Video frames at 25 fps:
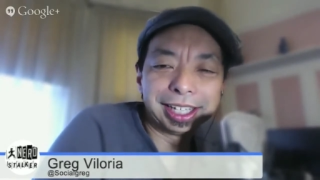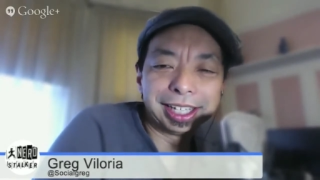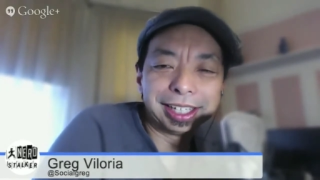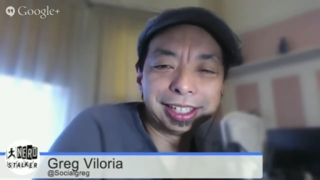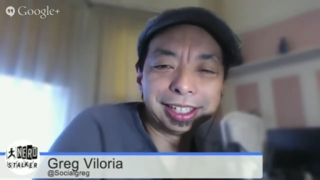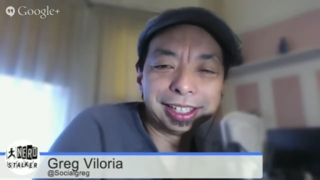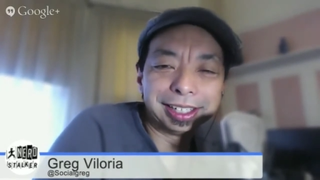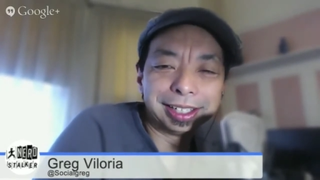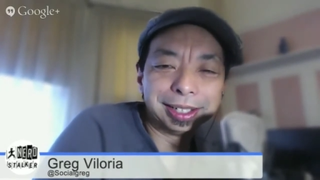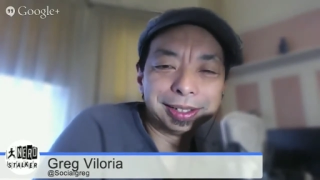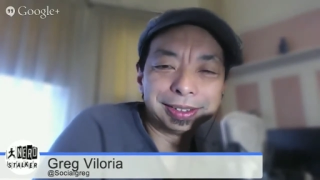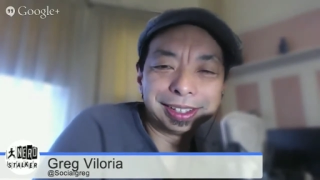
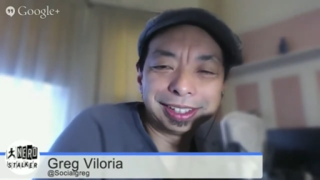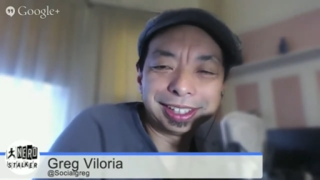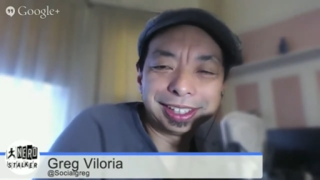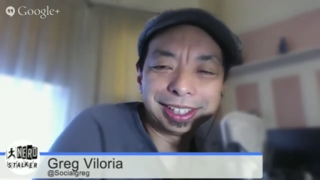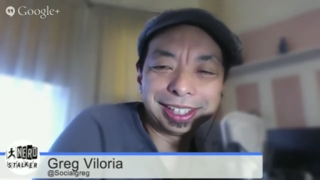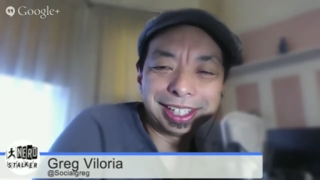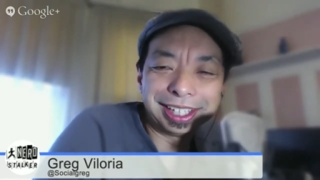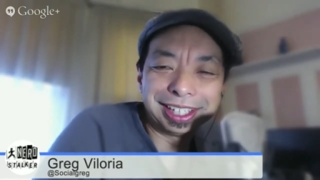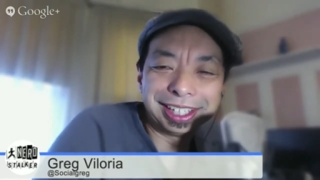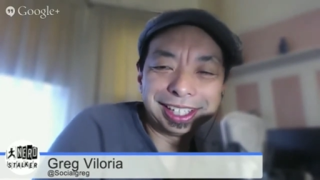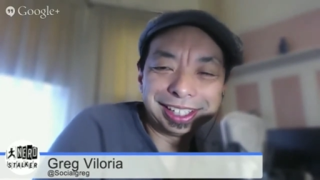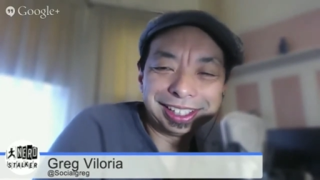Uh,
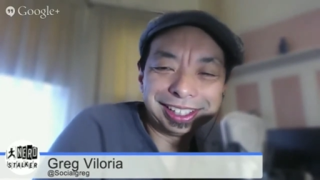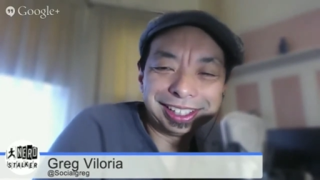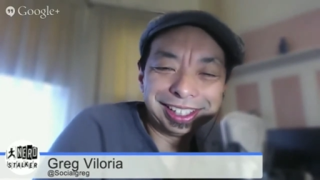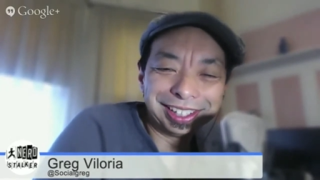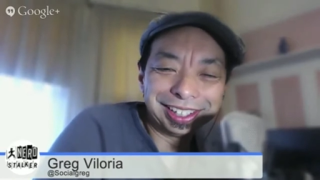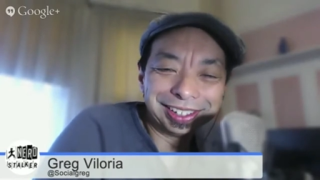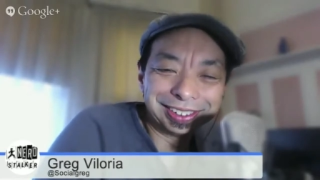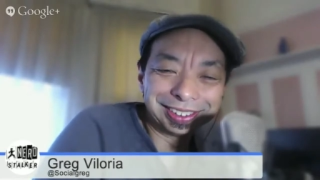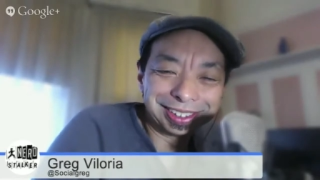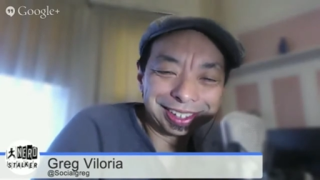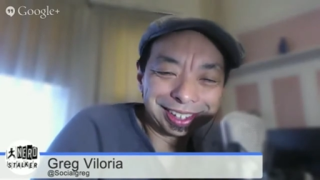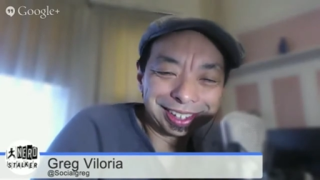it,
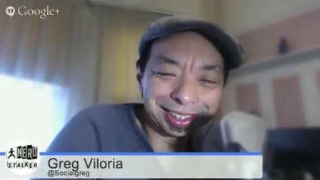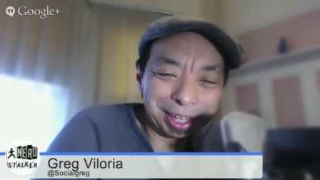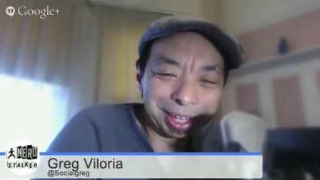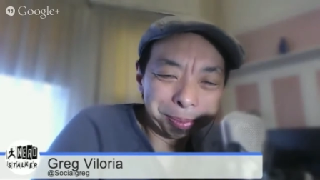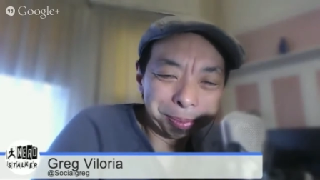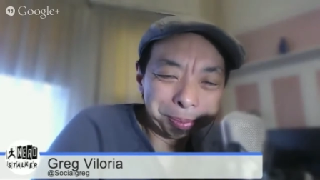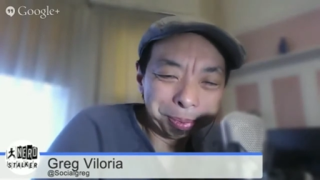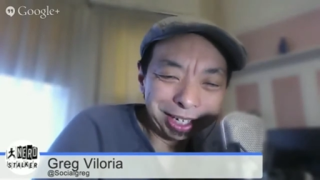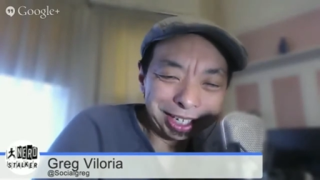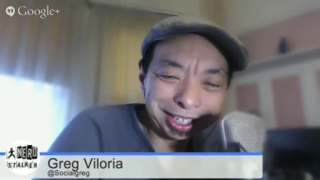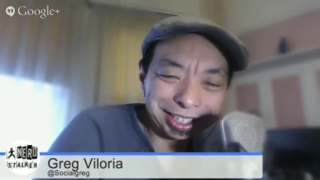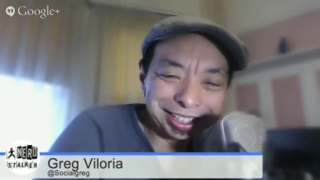you know,
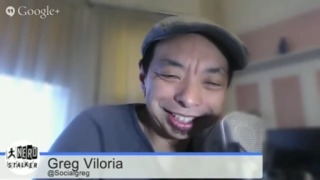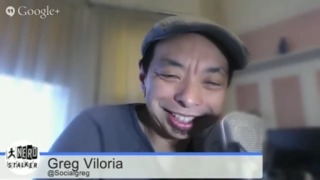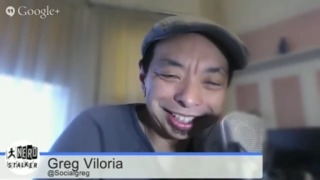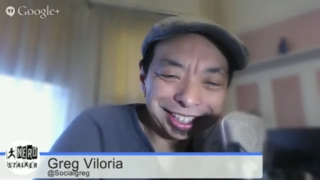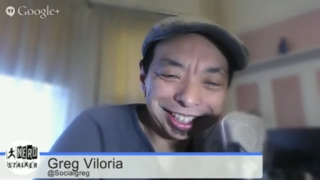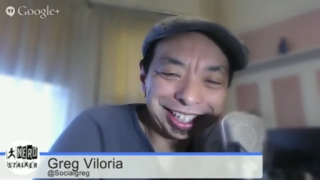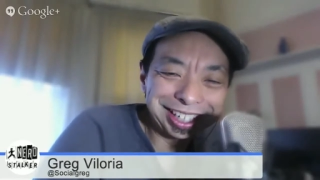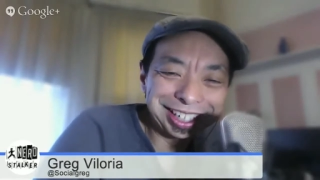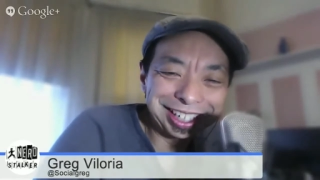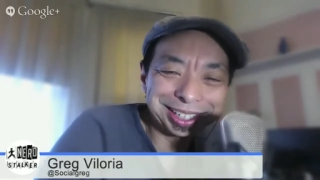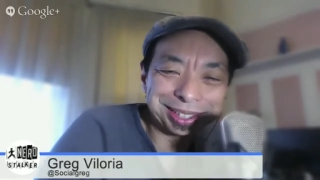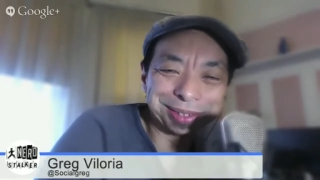they put a
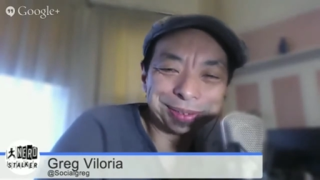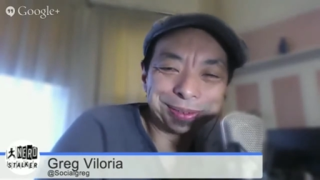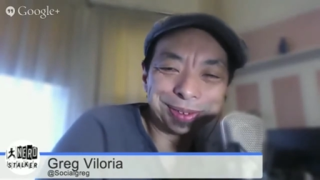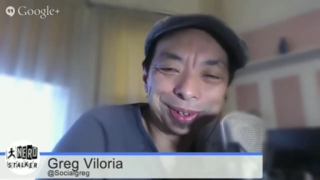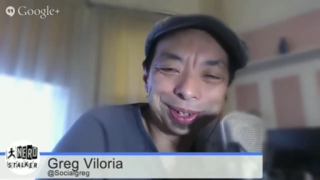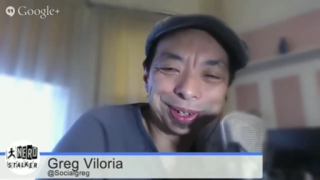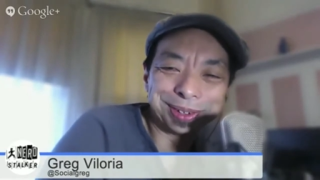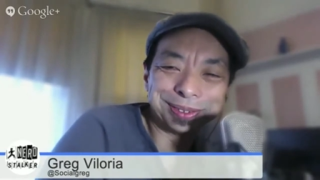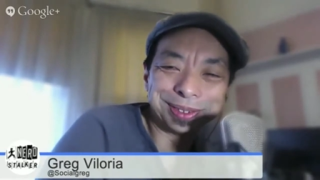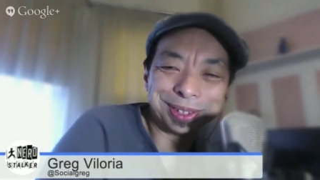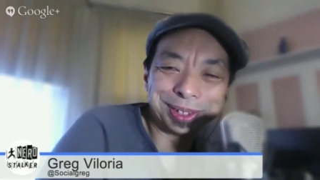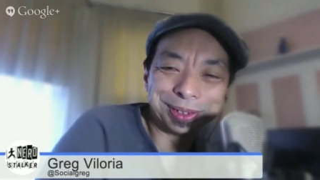shell in
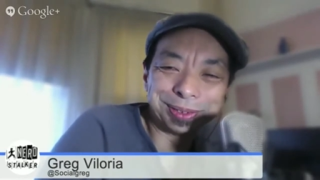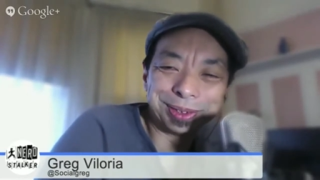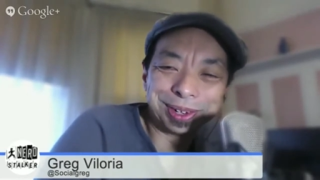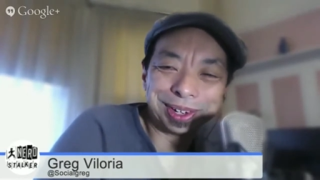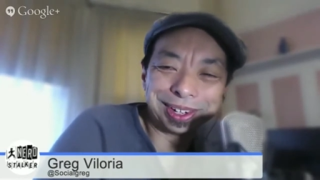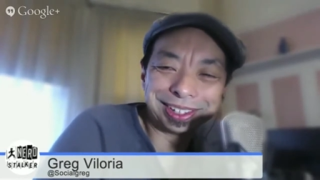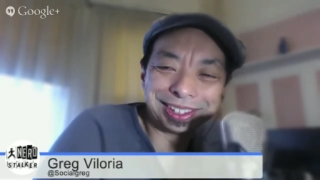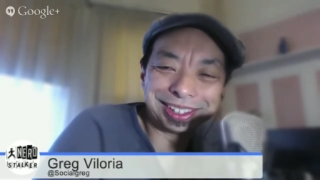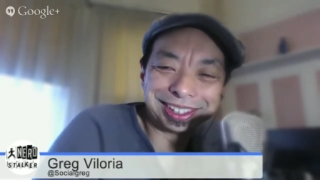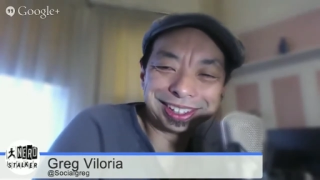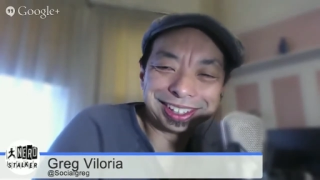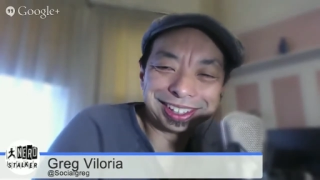front of it
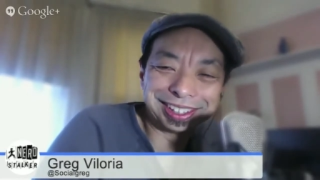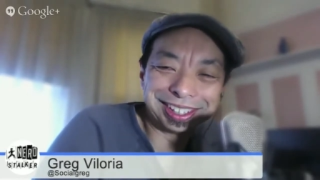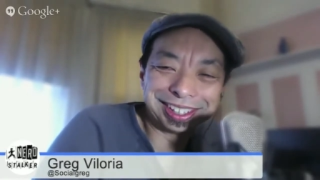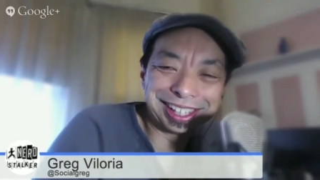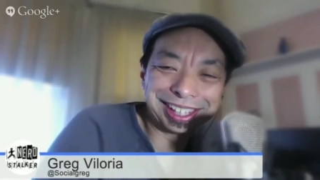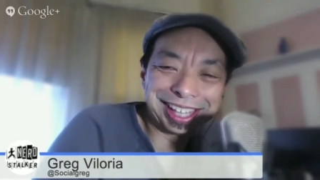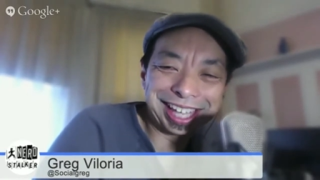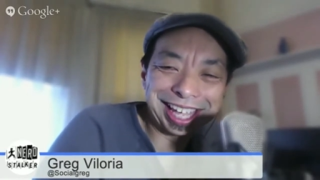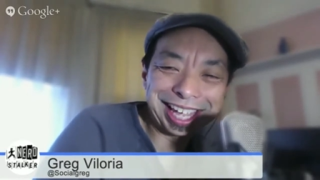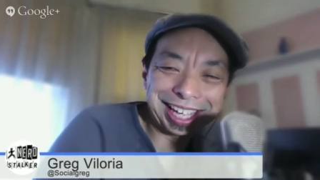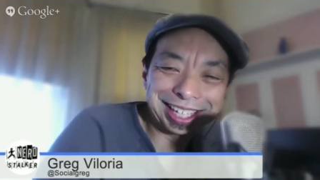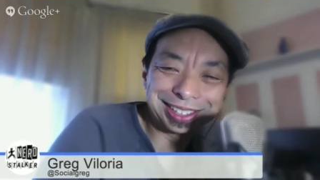where
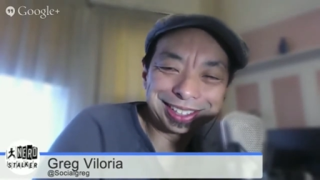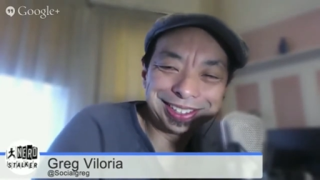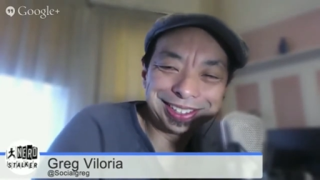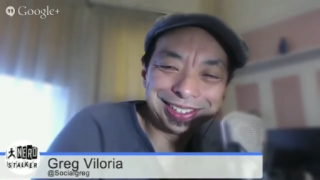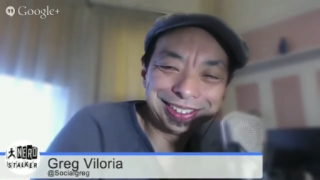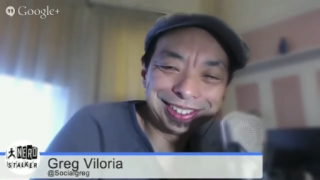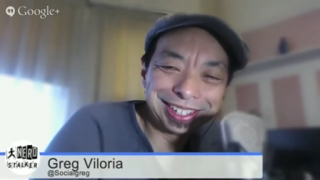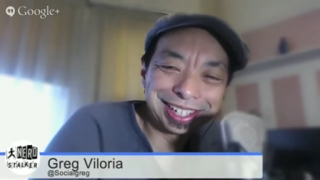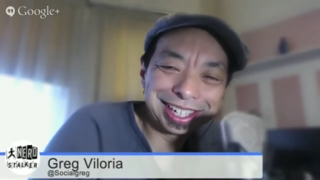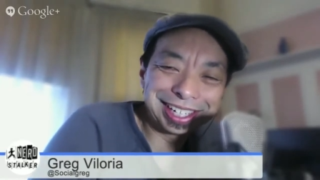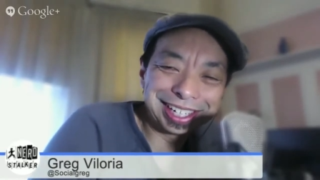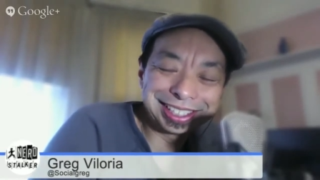they had
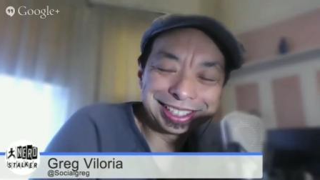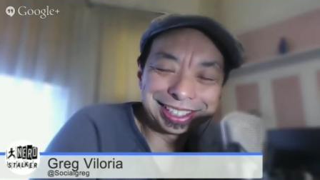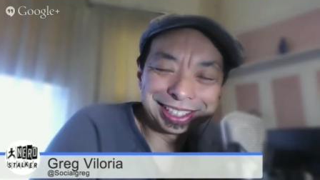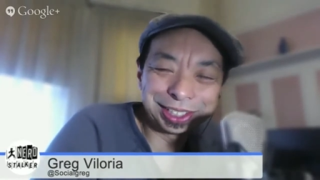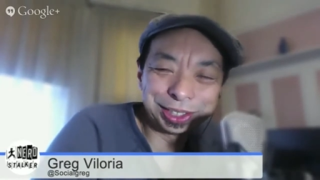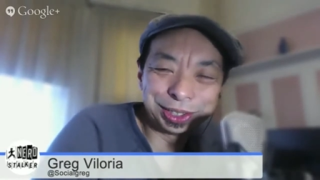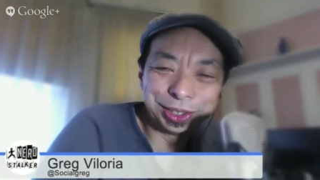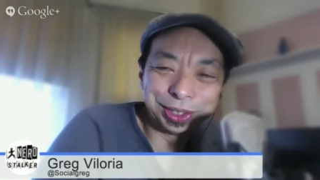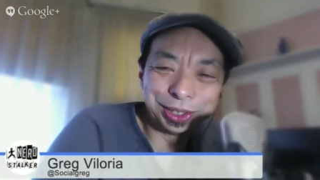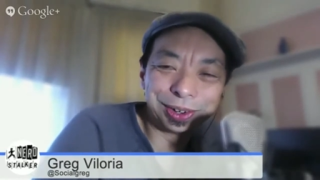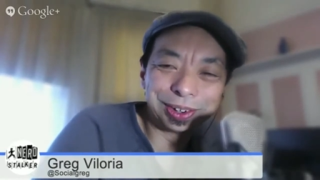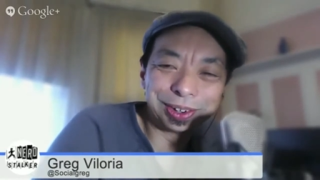two guys
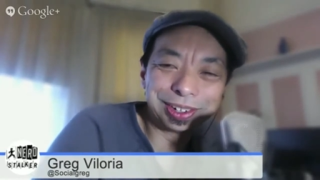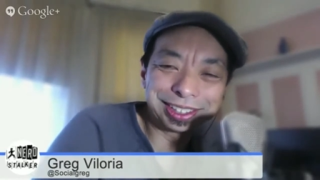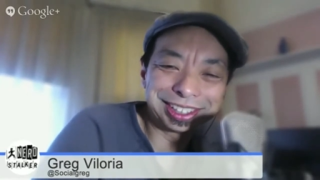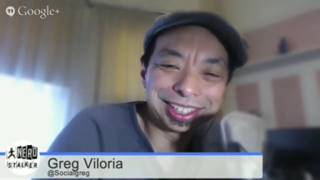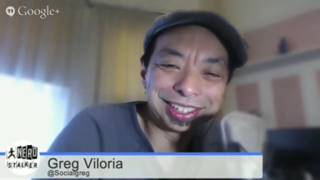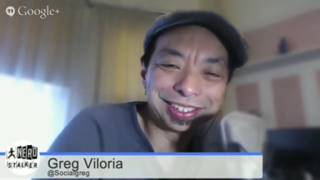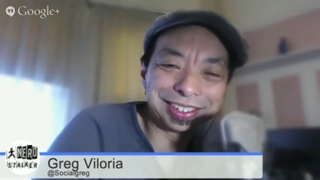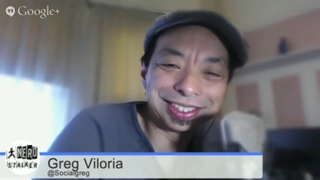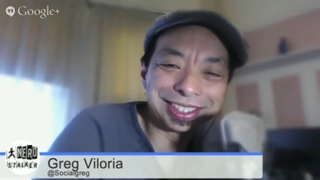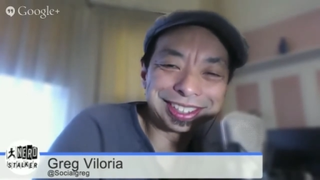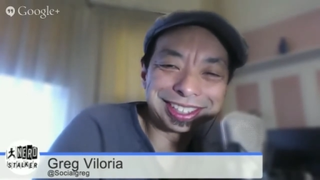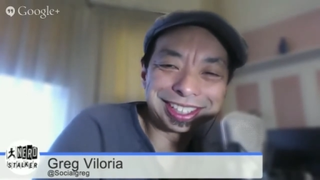in New York.
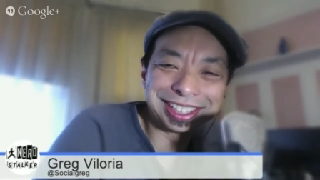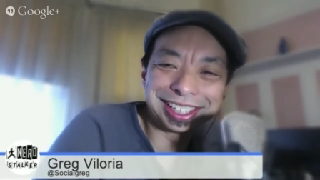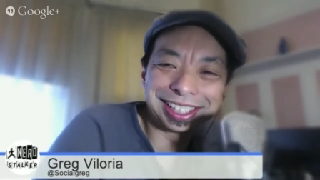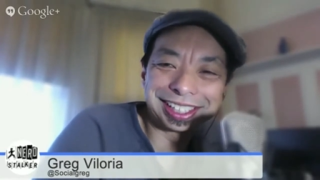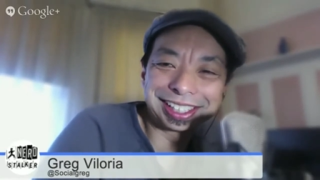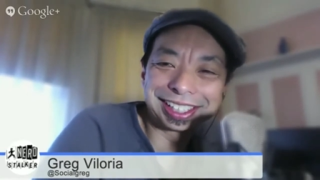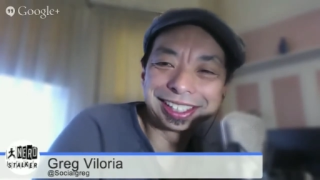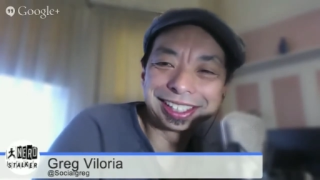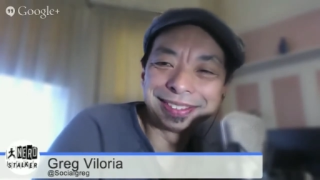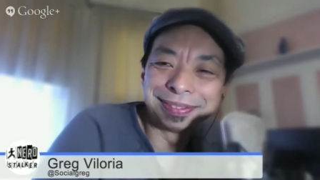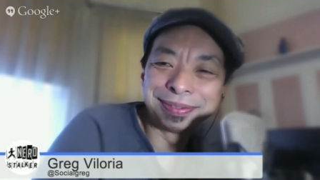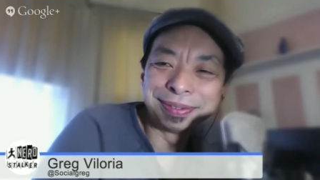They were saying,